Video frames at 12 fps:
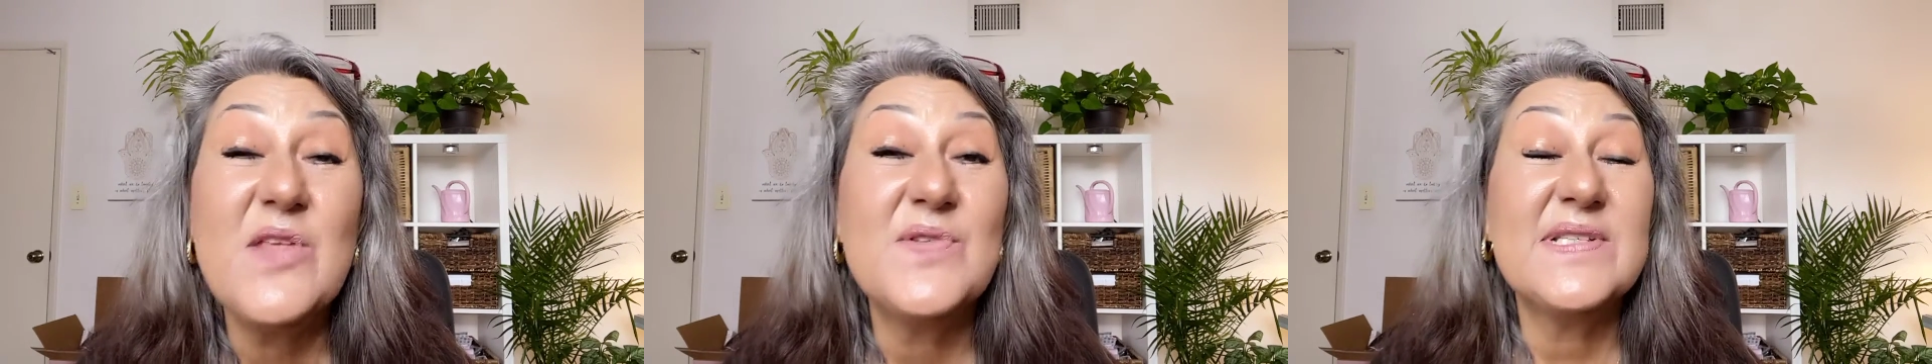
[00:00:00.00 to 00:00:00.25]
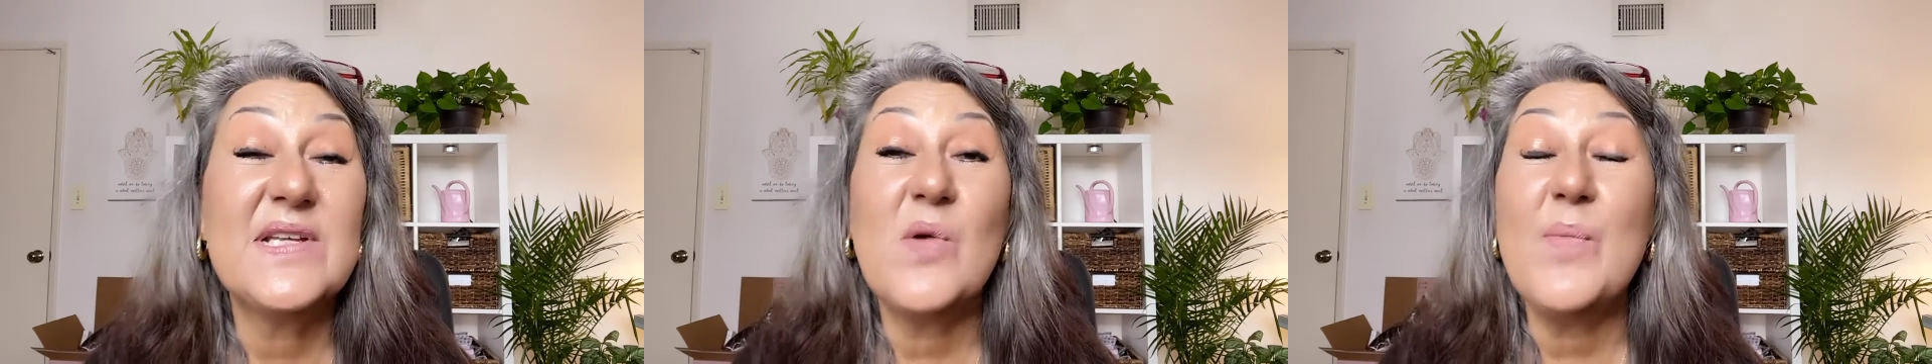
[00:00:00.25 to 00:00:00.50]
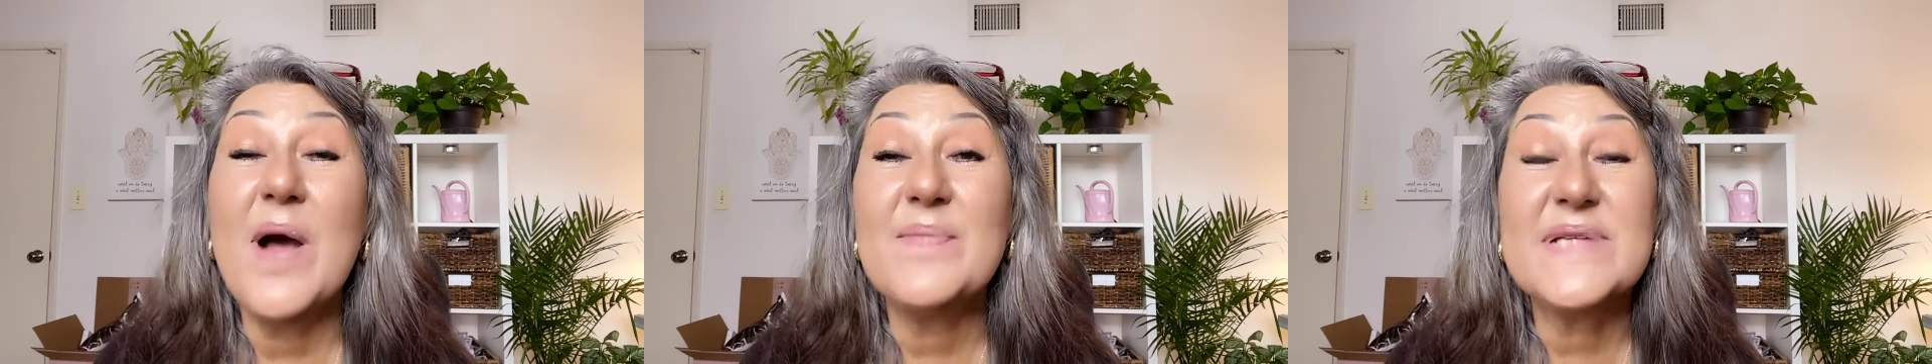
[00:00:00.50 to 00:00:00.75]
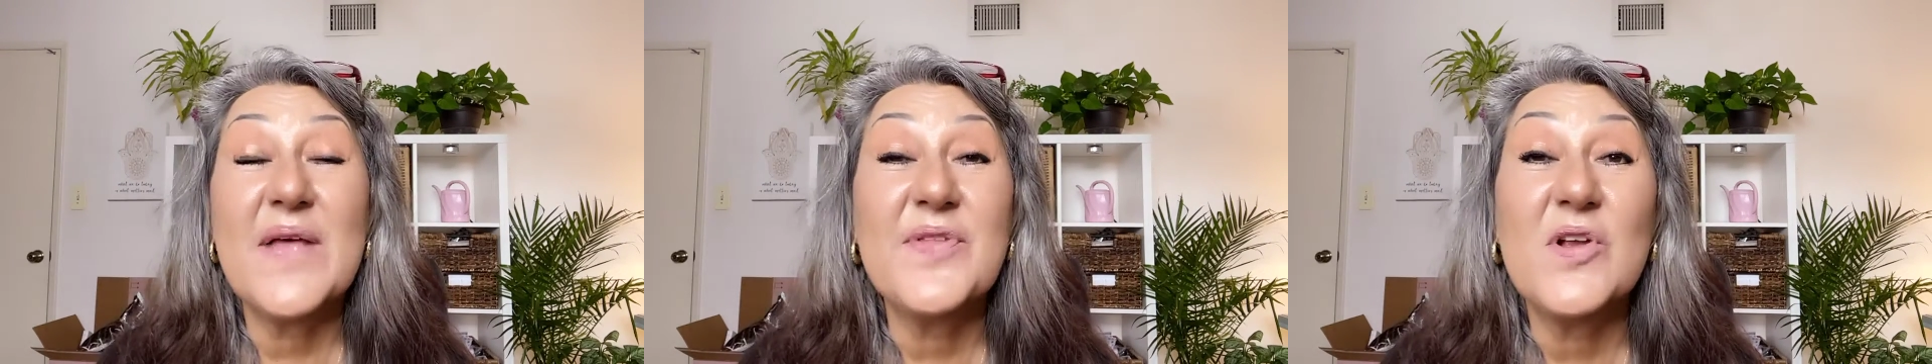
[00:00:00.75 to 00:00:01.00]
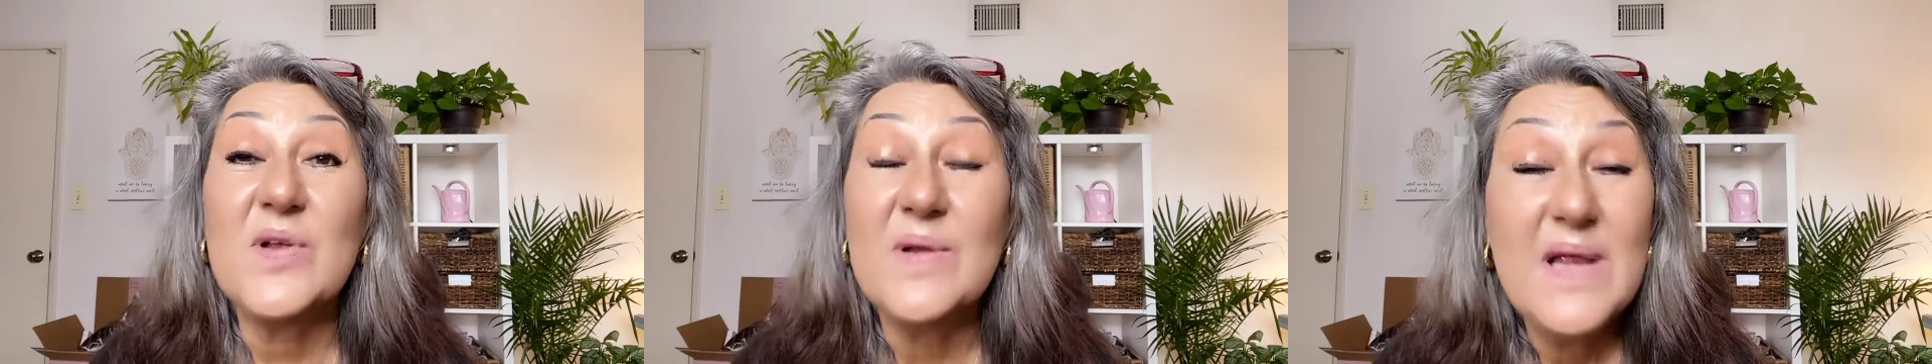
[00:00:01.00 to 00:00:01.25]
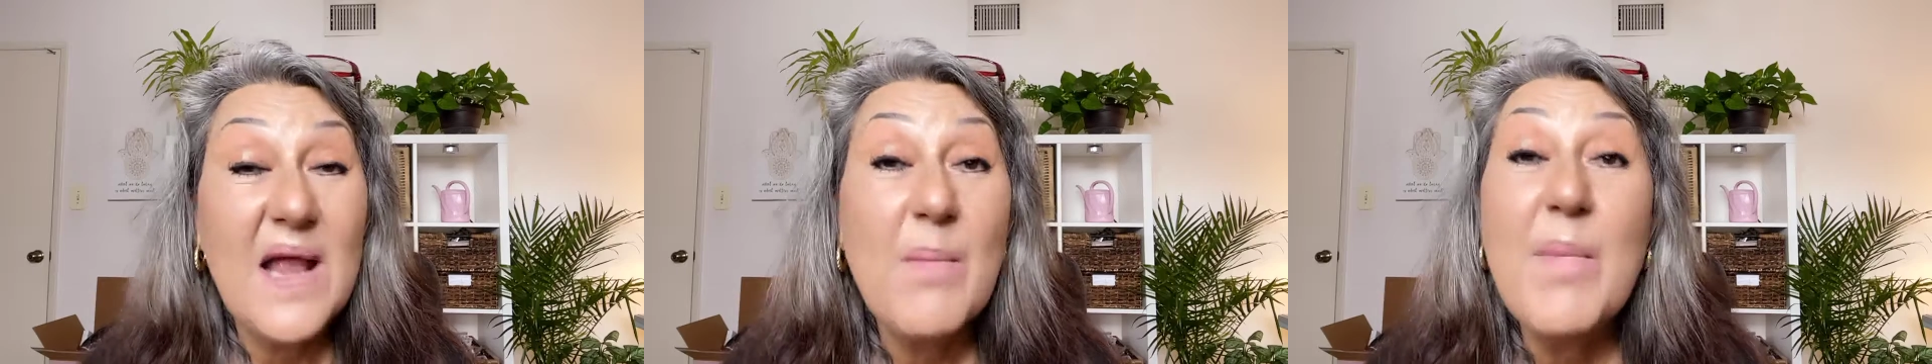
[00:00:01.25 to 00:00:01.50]
You single moms out there,
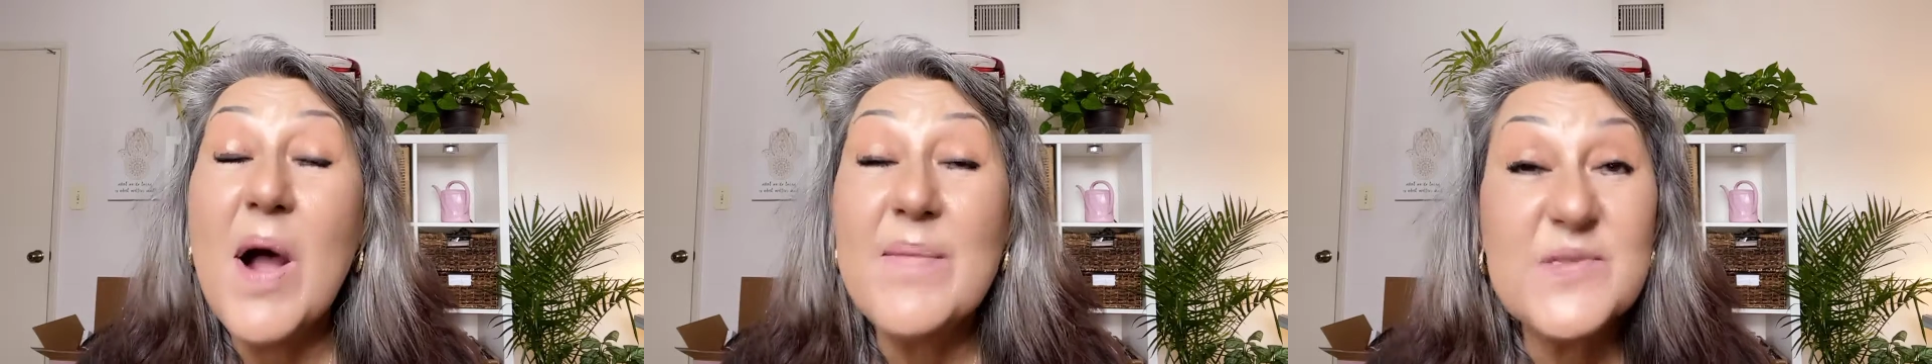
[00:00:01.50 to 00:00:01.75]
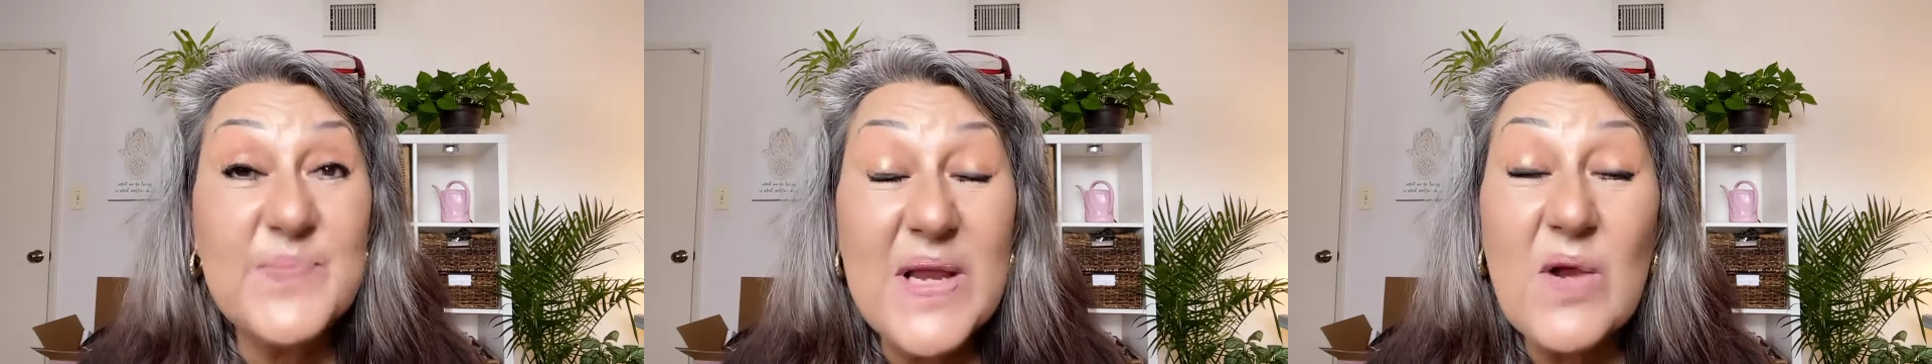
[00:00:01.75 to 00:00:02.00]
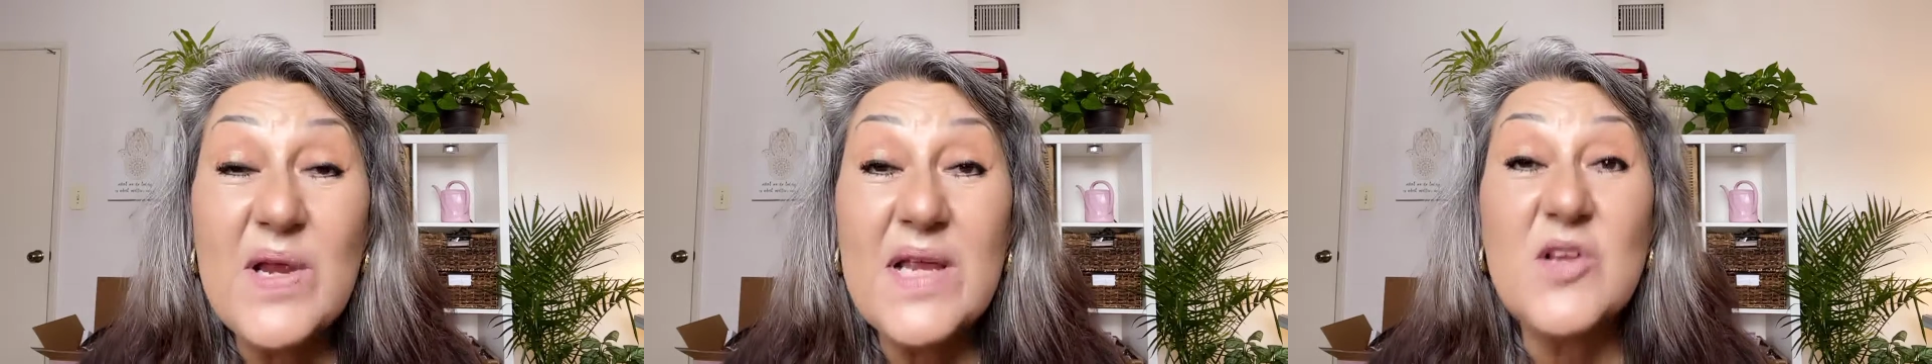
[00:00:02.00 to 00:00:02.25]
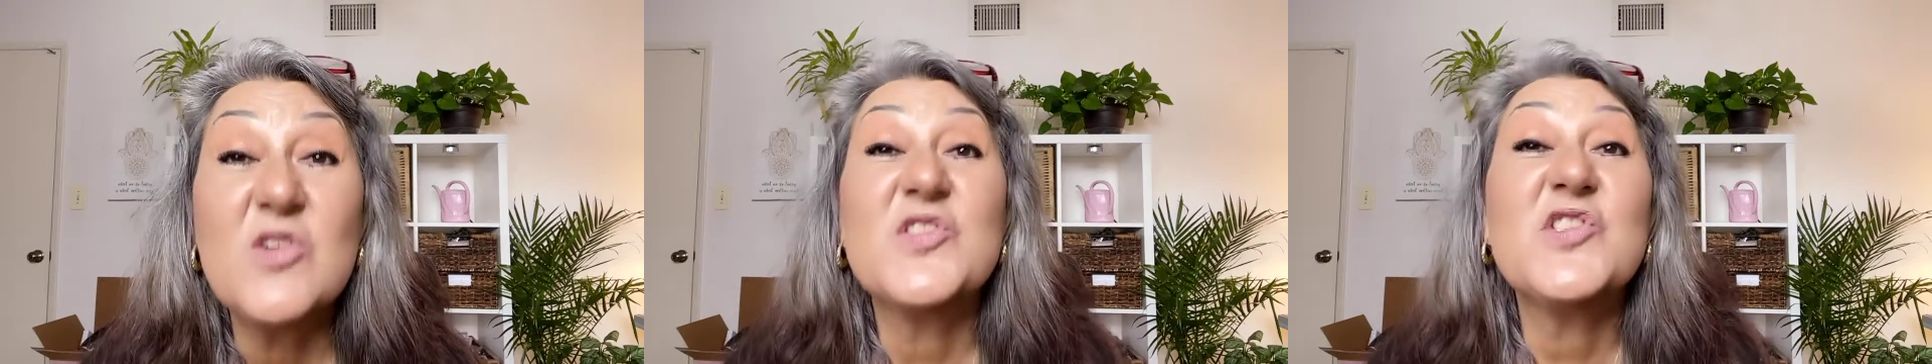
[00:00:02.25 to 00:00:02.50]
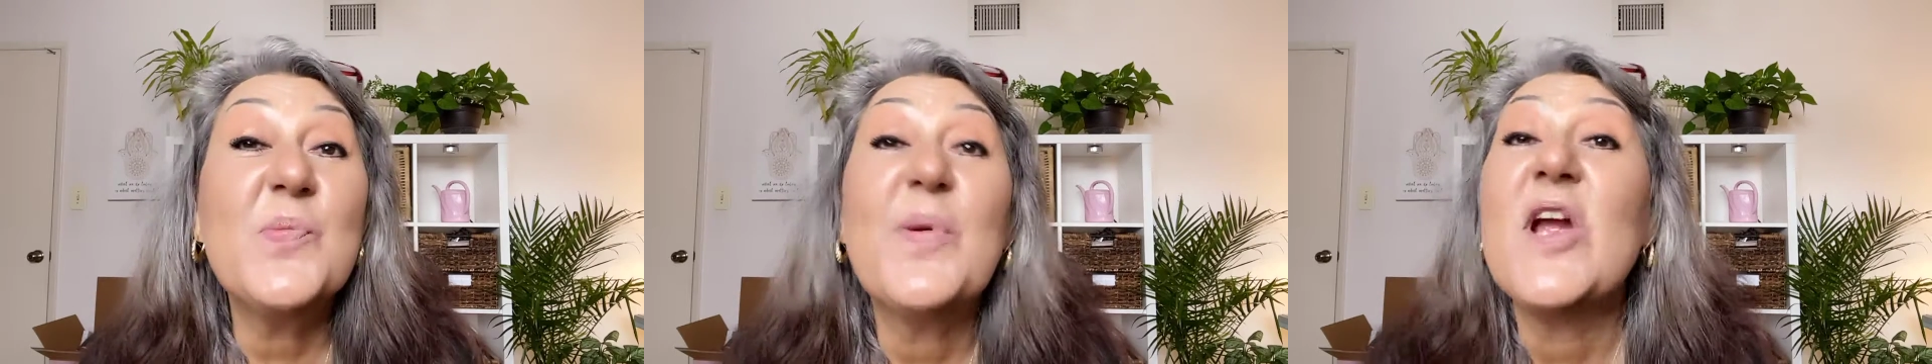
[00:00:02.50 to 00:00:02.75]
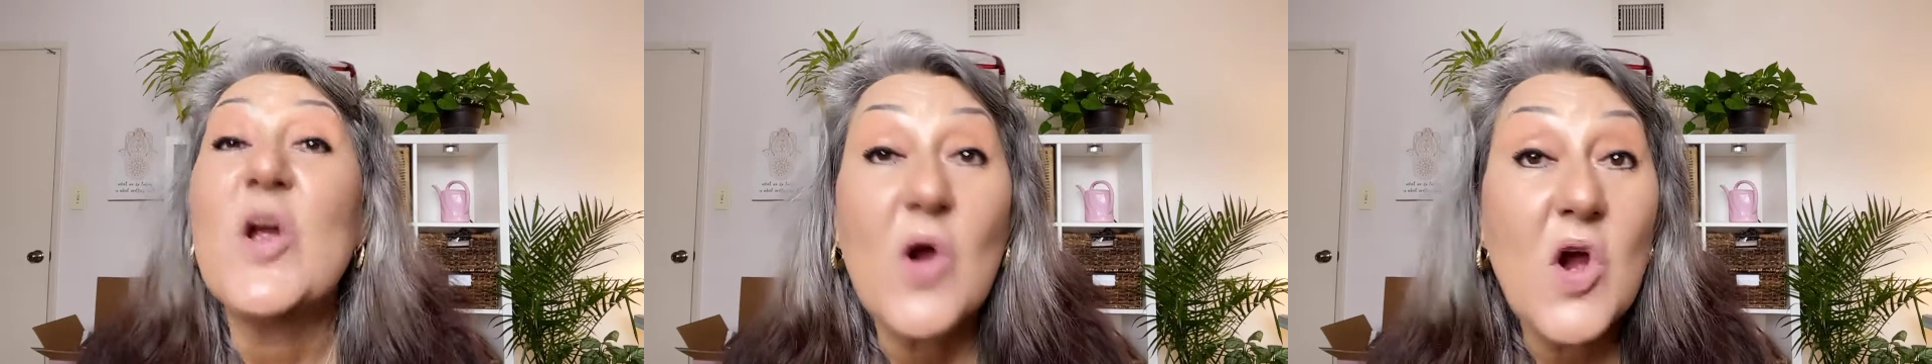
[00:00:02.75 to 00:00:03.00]
moms, period. You're
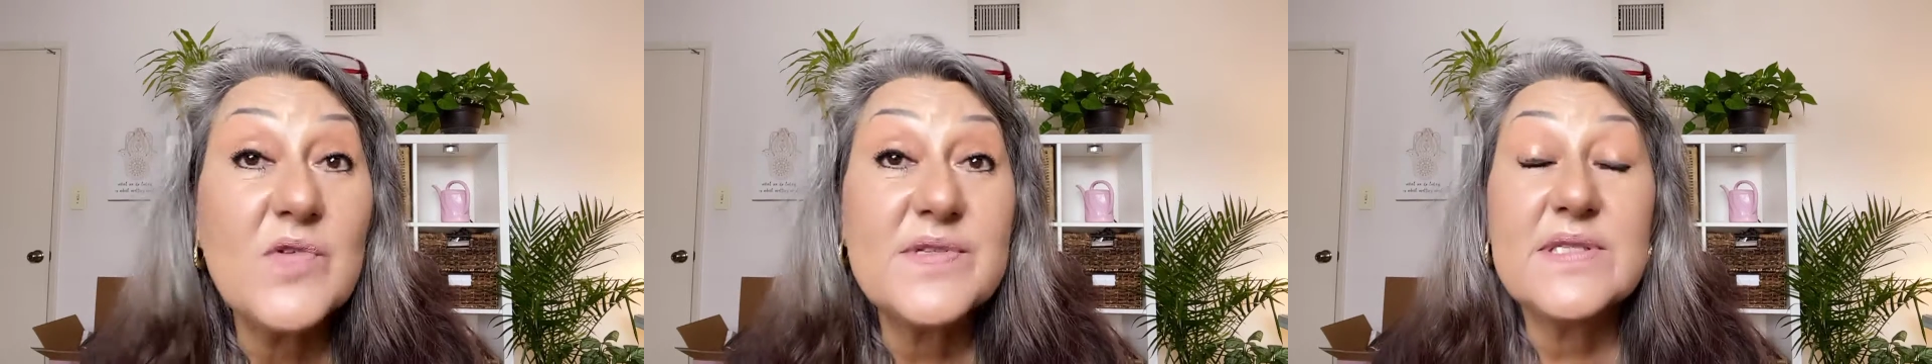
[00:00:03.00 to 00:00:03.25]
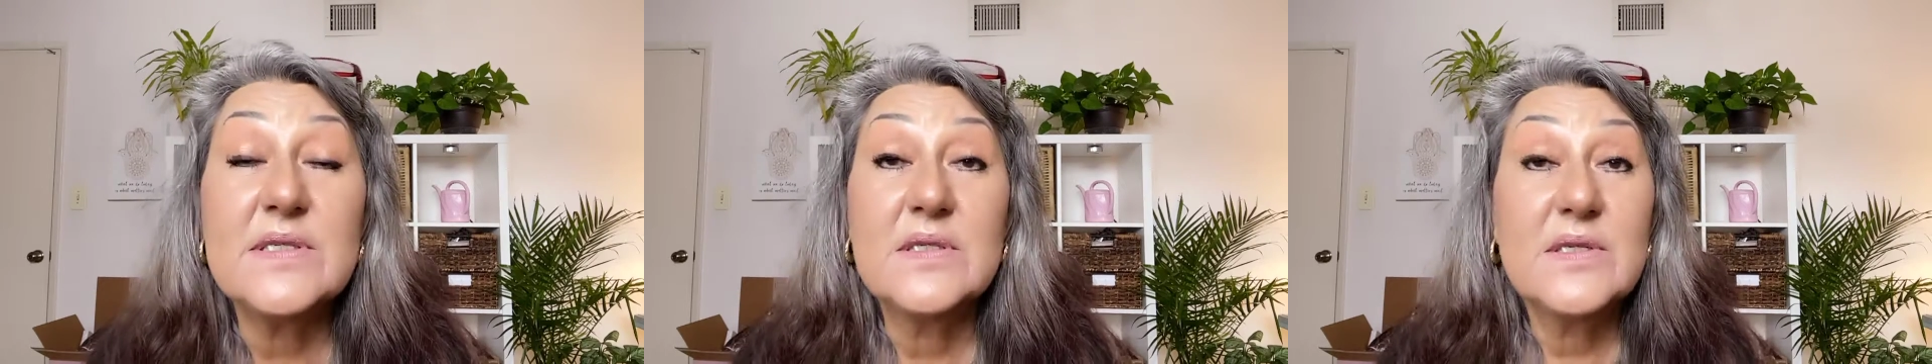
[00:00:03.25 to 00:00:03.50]
superheroes.